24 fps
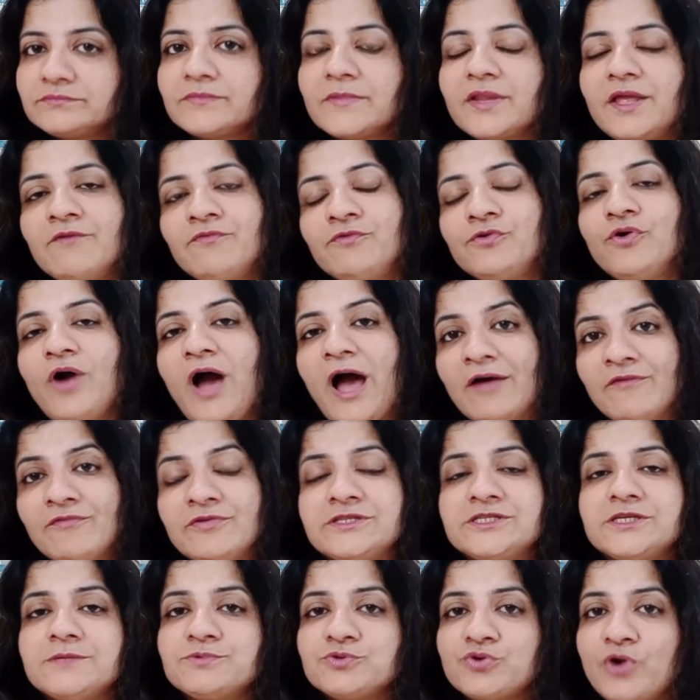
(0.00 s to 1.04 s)
if you haven't
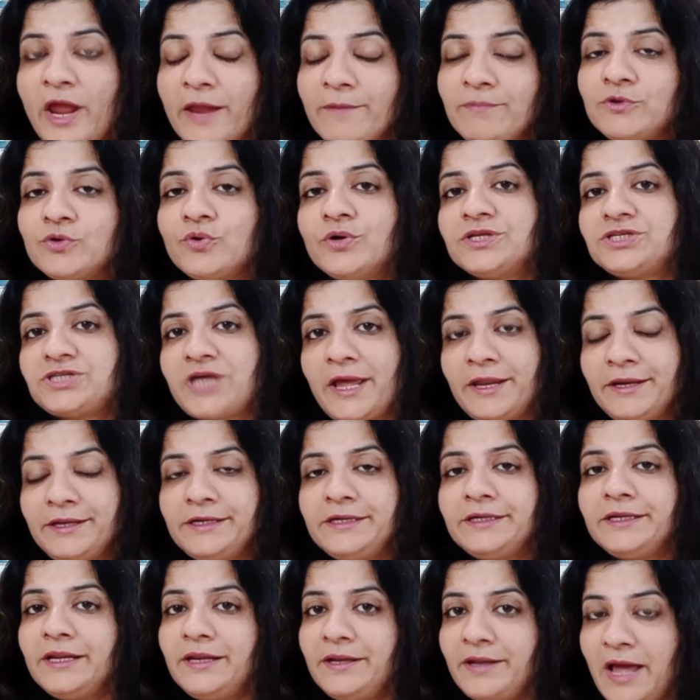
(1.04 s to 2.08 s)
subscribed to our channel
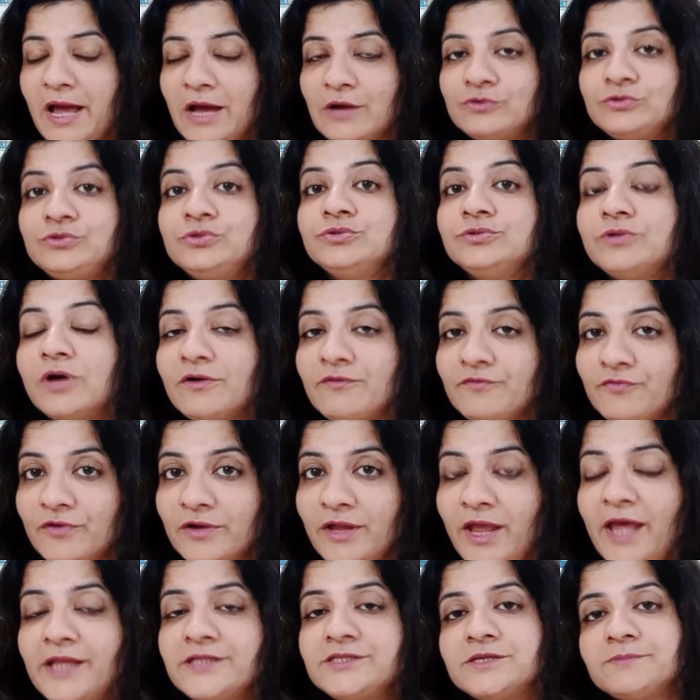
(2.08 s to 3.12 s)
till now, do not
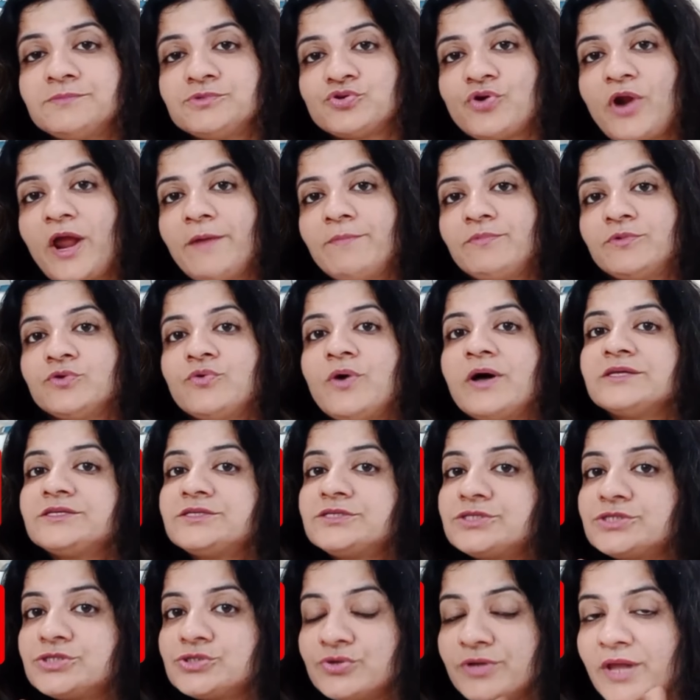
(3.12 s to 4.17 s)
forget, subscribe to us
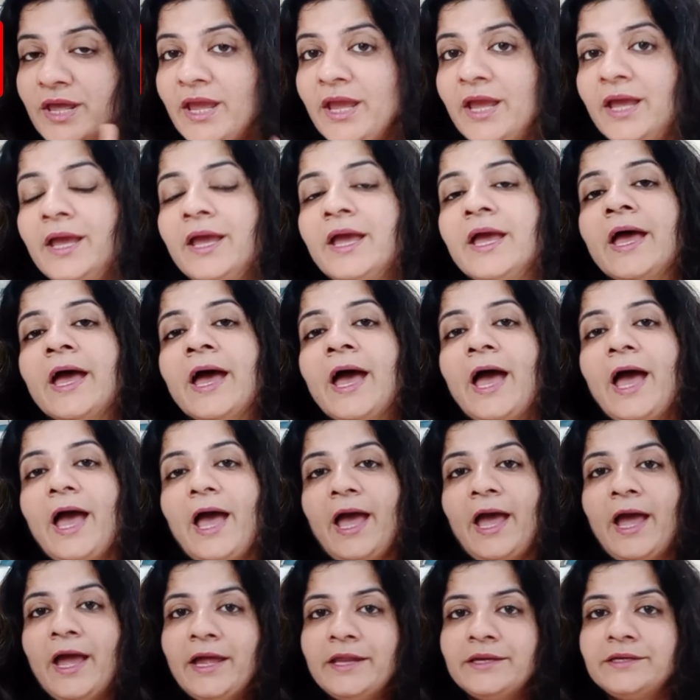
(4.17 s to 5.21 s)
today,
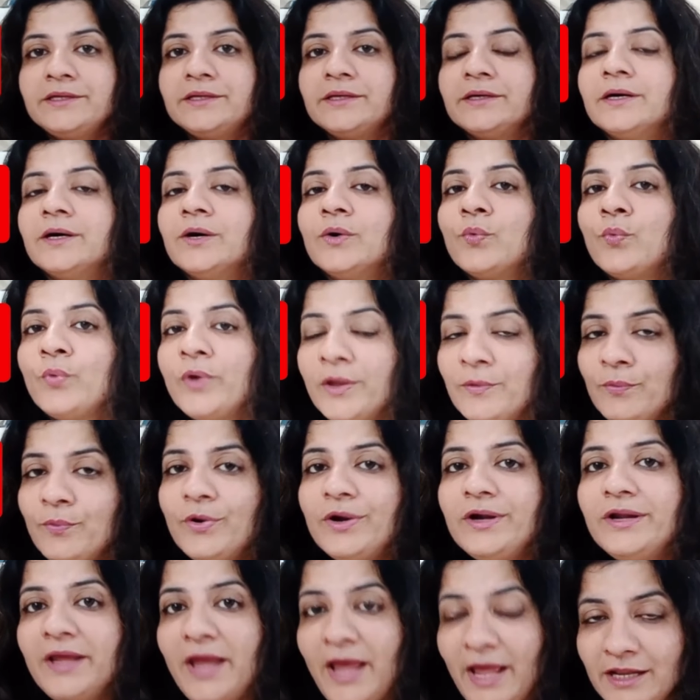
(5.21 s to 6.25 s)
and we would
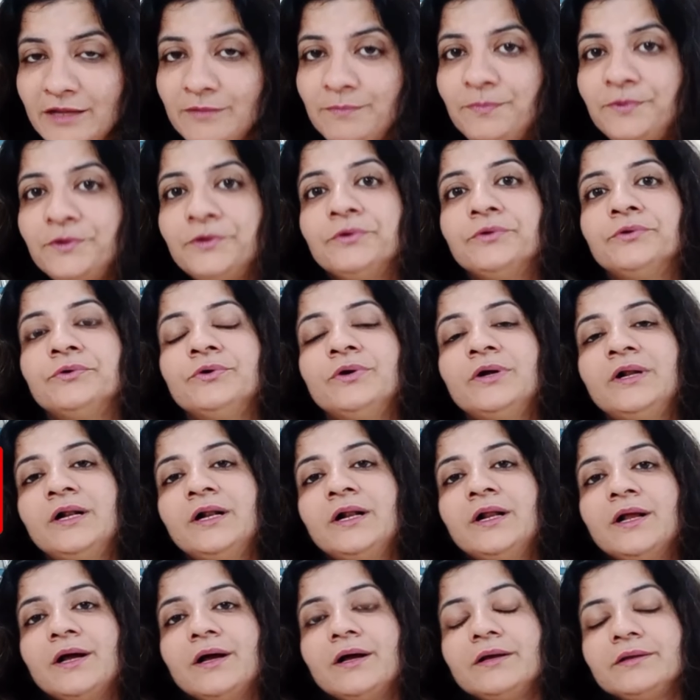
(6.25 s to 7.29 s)
help you,
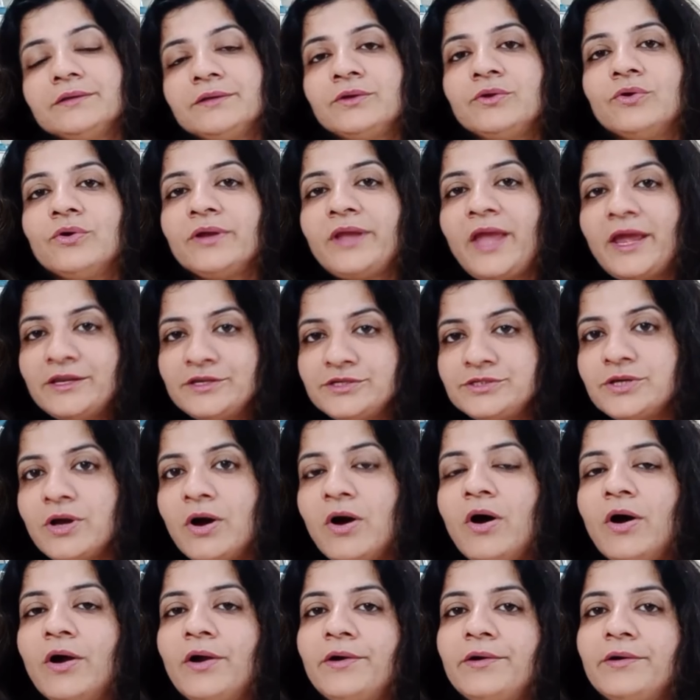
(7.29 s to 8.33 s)
get
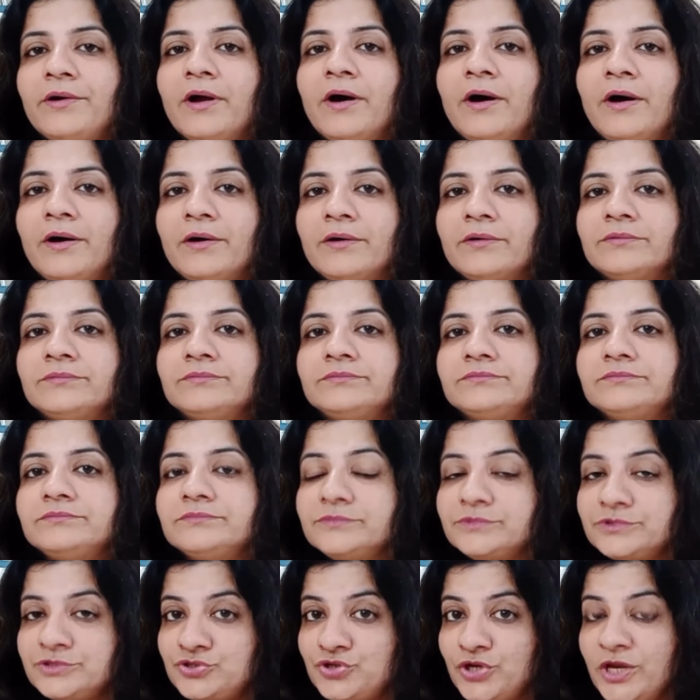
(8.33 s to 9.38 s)
your
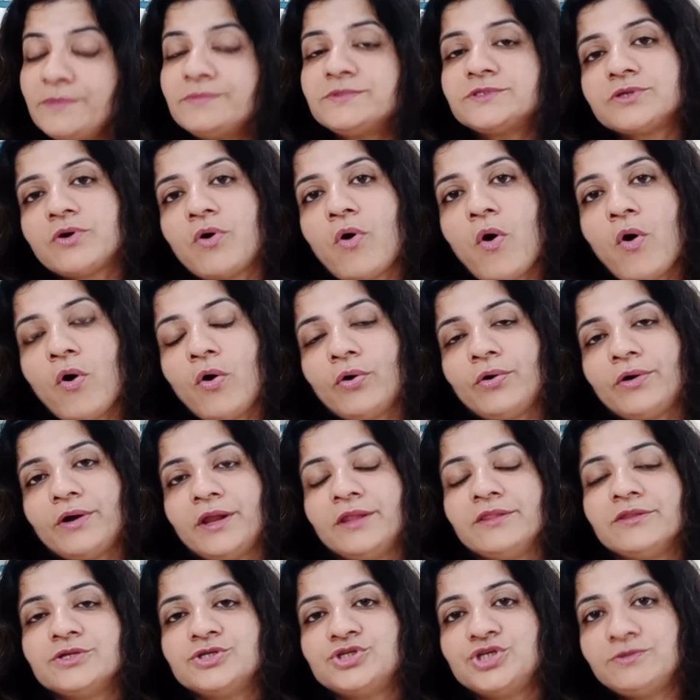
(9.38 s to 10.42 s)
dream score in the
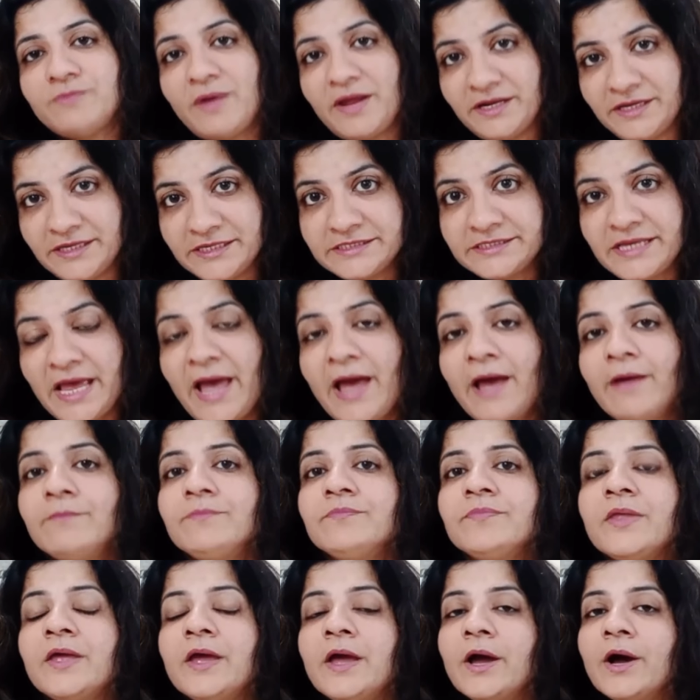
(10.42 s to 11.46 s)
GMAT exam.
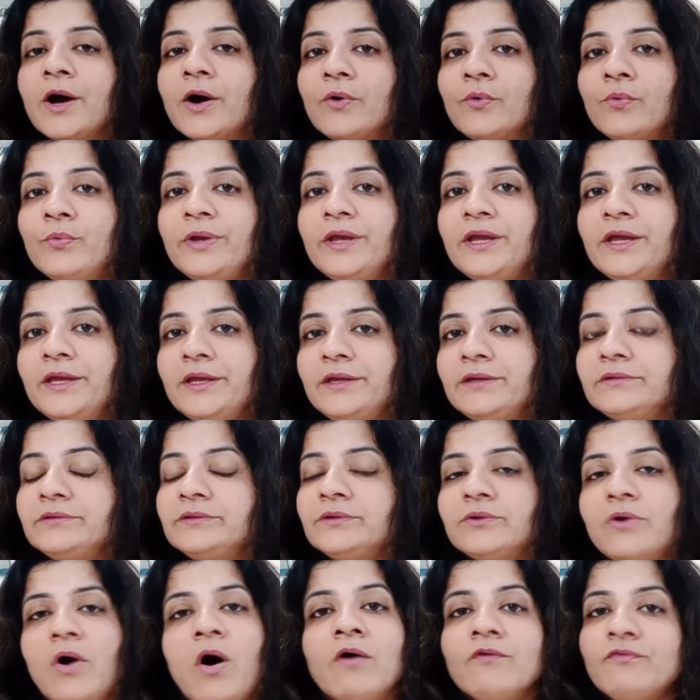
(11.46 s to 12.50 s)
We
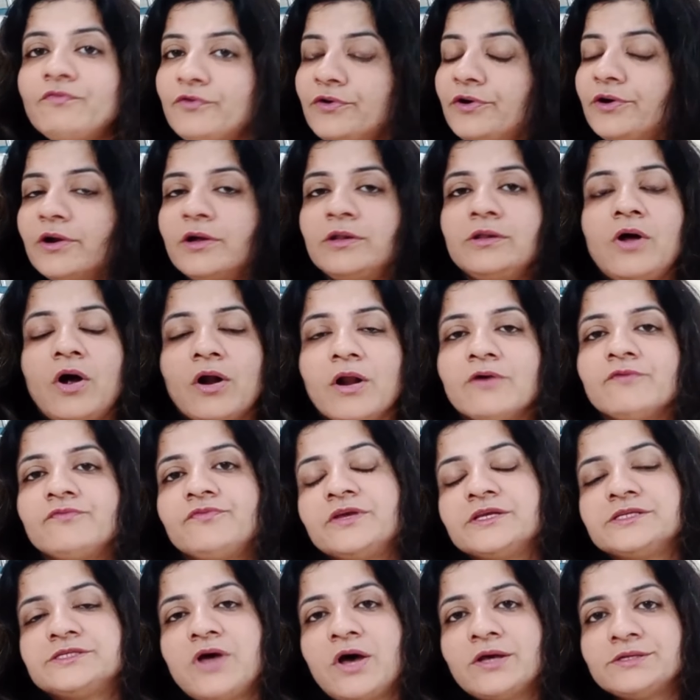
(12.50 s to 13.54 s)
offer a lot of
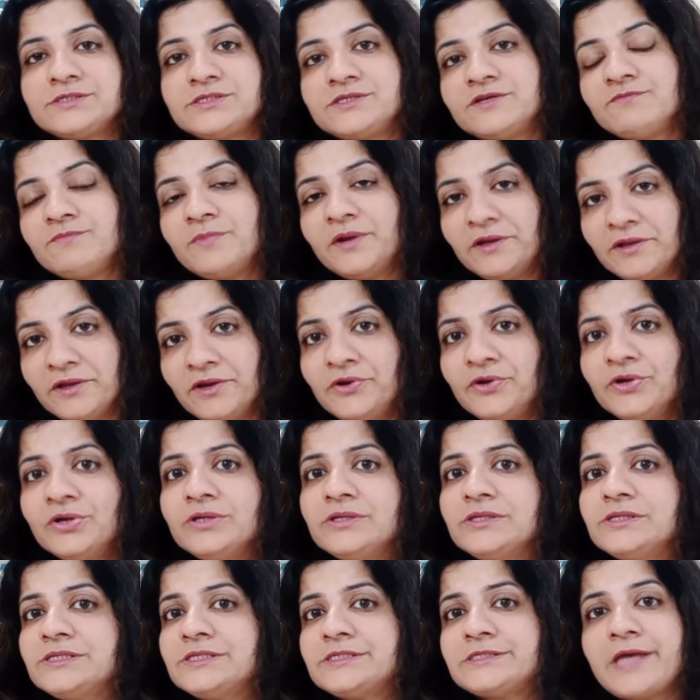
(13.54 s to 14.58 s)
exhaustive
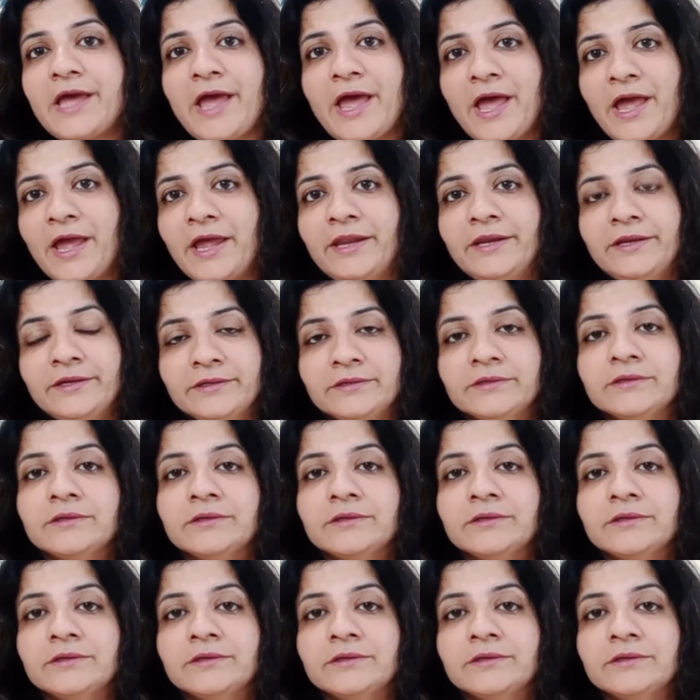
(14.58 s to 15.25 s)
materials, and